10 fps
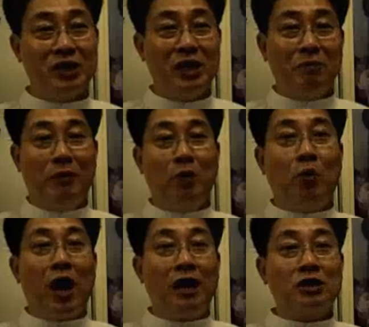But
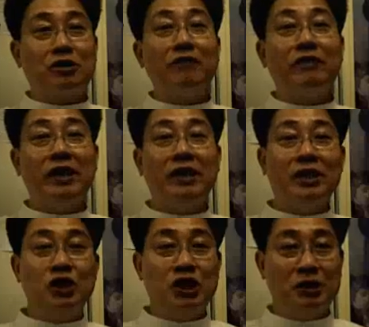while traveling in the
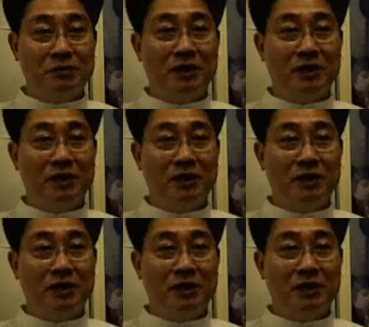ship,